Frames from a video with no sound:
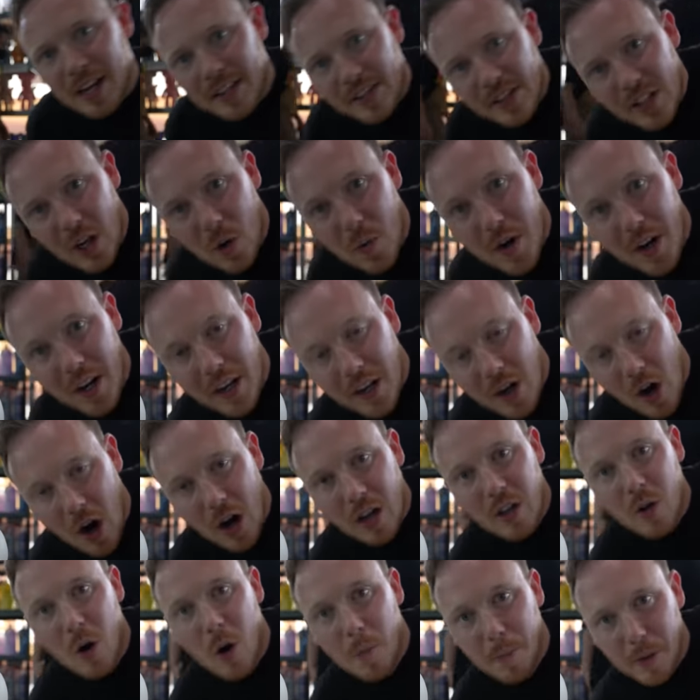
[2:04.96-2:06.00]
So we are at
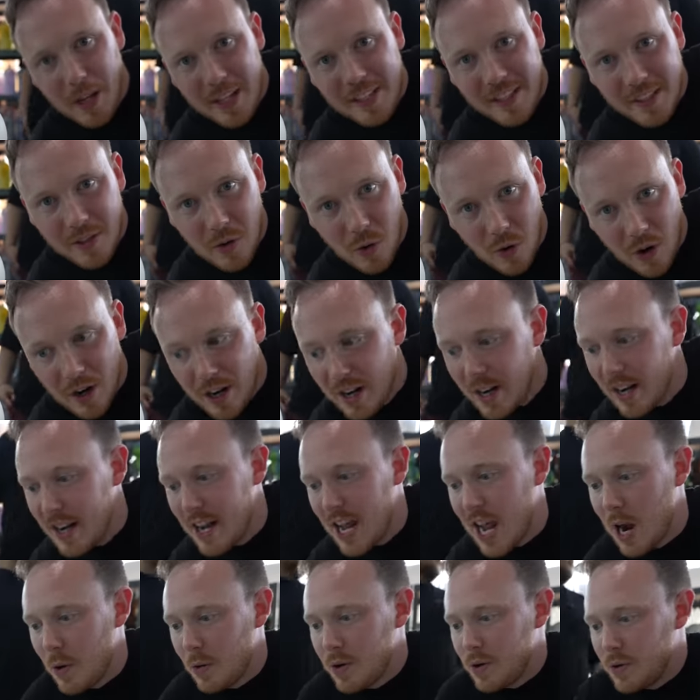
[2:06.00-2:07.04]
Carlo Ople's store,
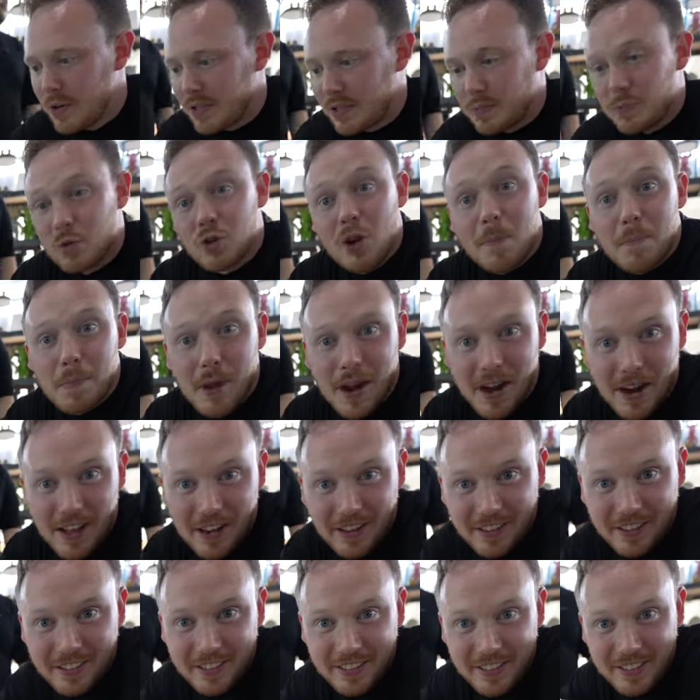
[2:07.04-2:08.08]
and we're doing some drip painting,
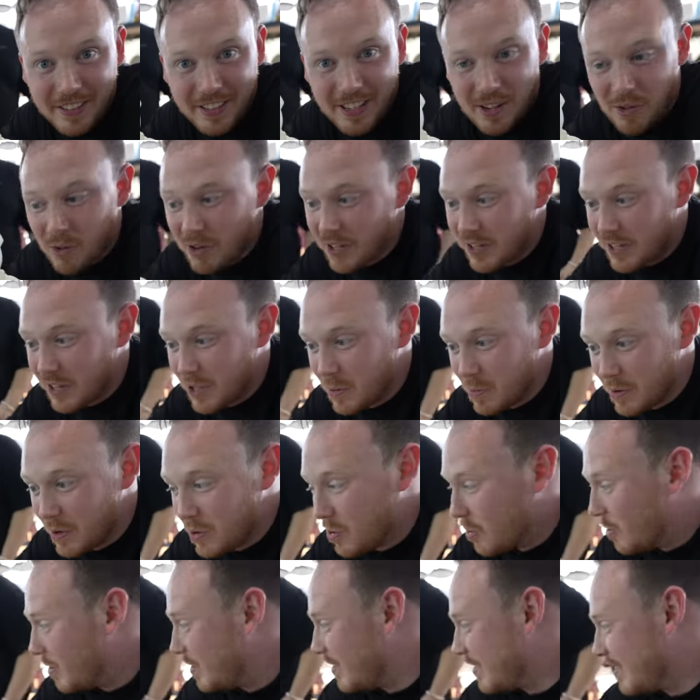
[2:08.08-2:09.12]
which is super
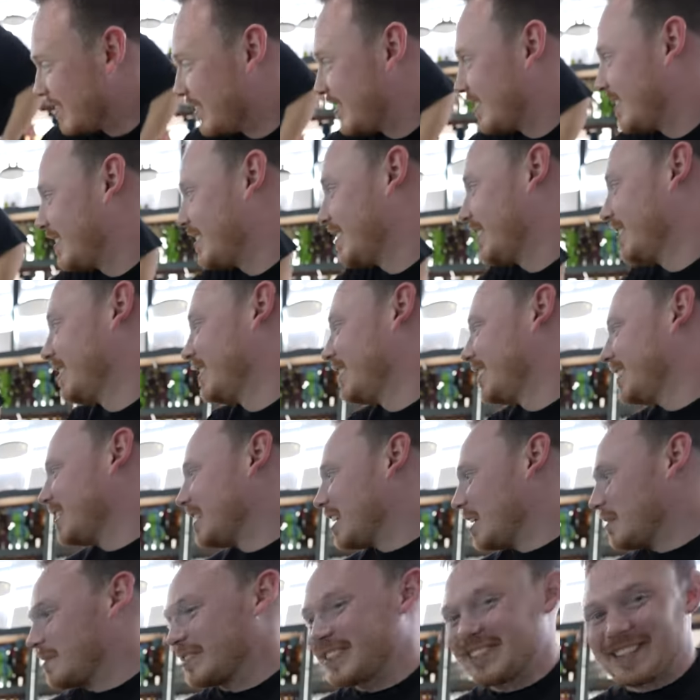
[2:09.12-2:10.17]
cool.
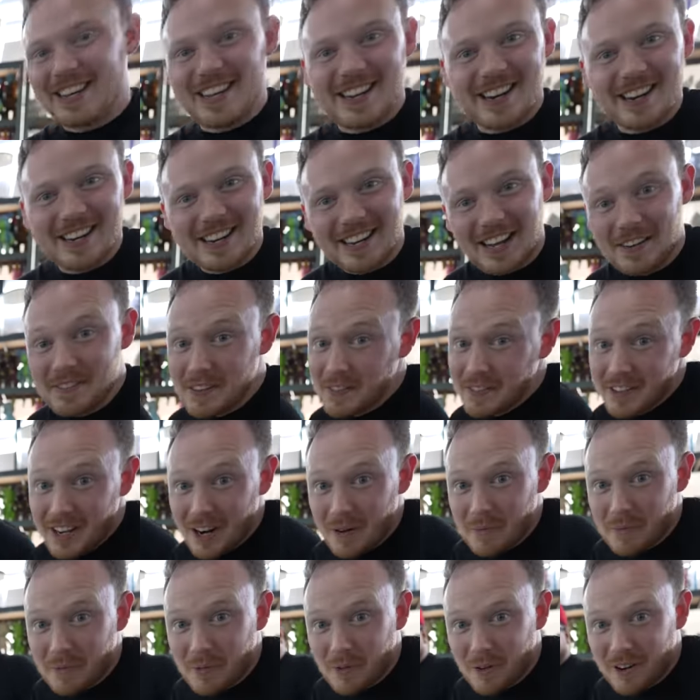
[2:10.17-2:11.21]
I'm excited. I've never done
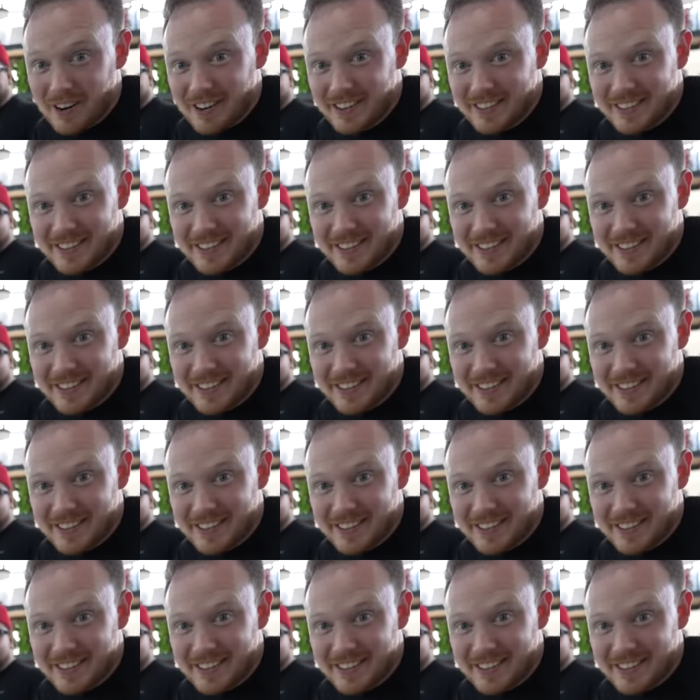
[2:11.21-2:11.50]
it before.